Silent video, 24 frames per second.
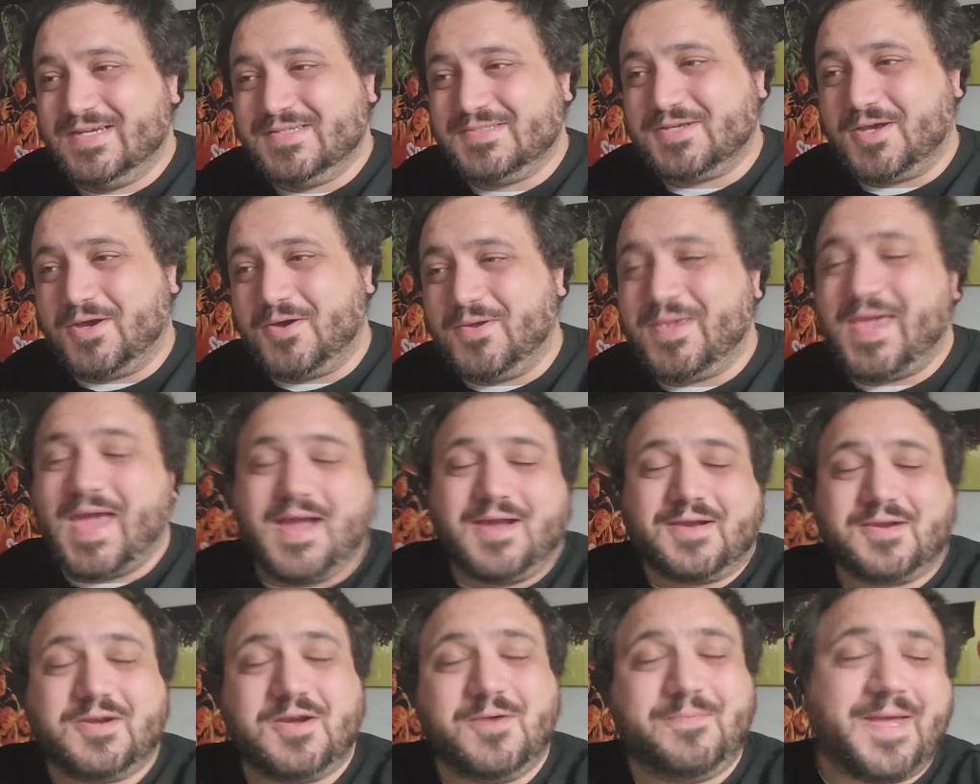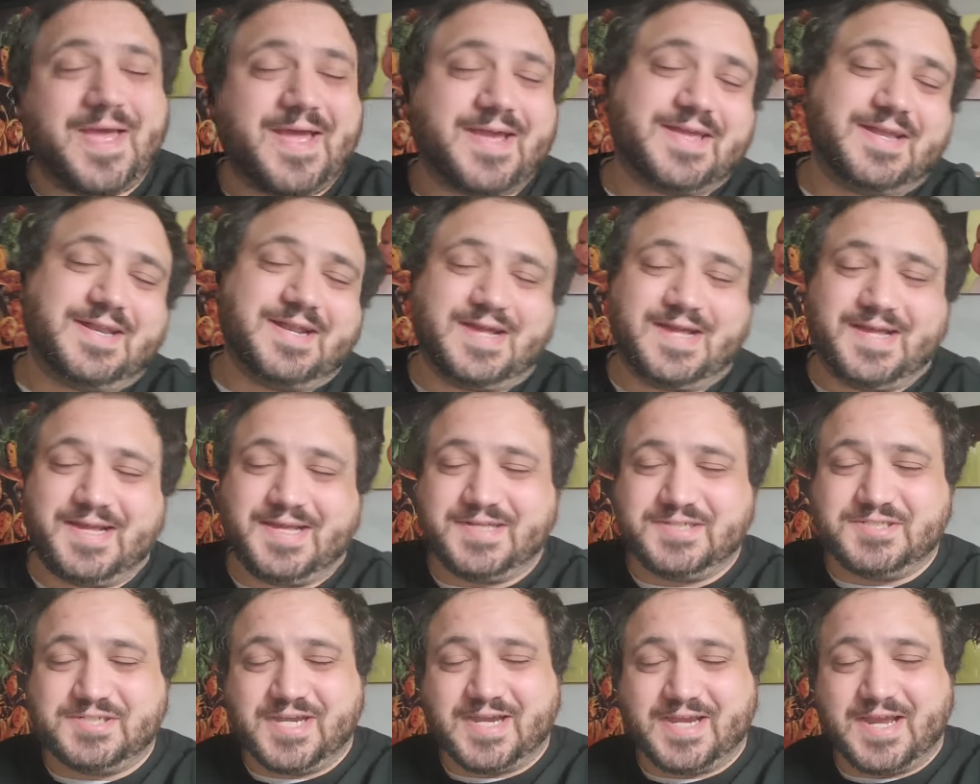So yeah, go back
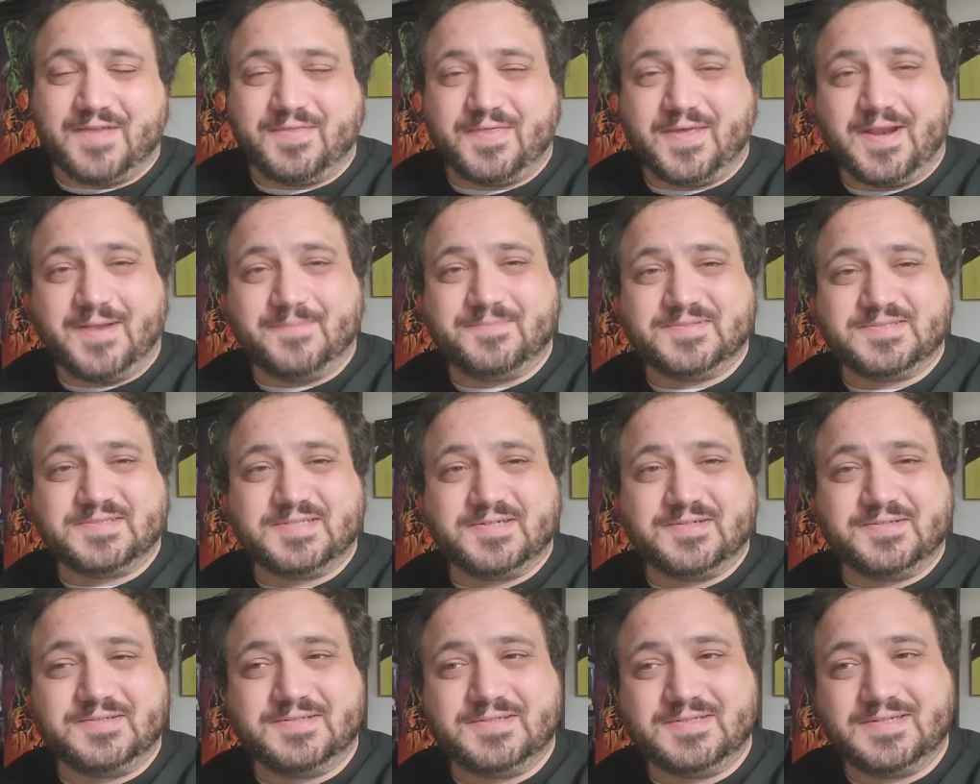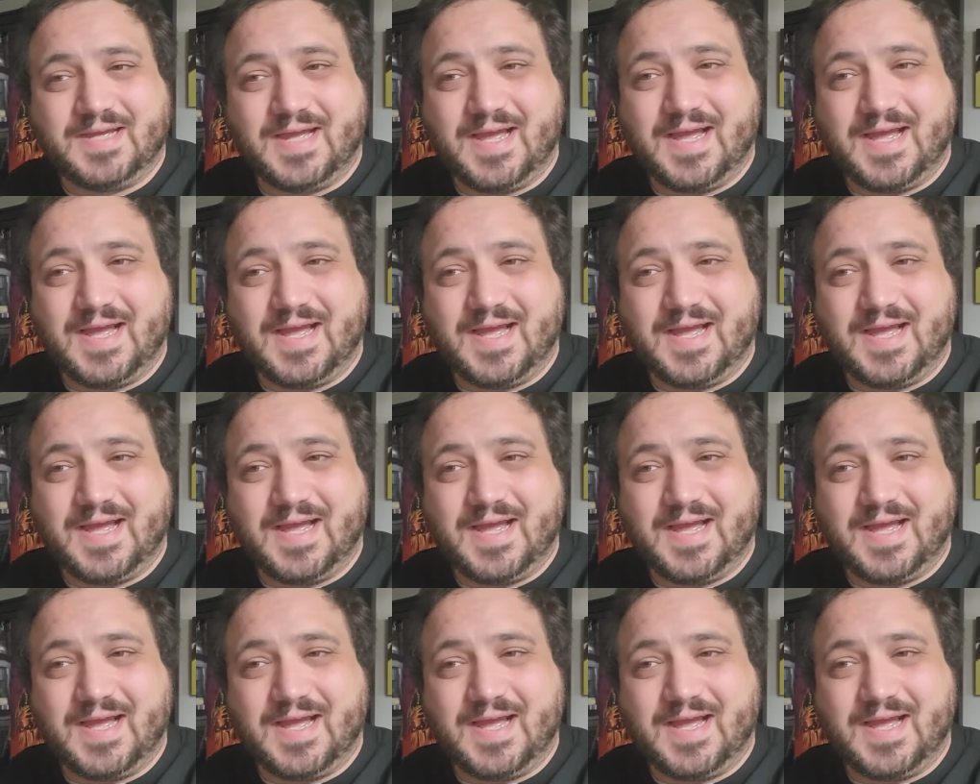and check out that episode.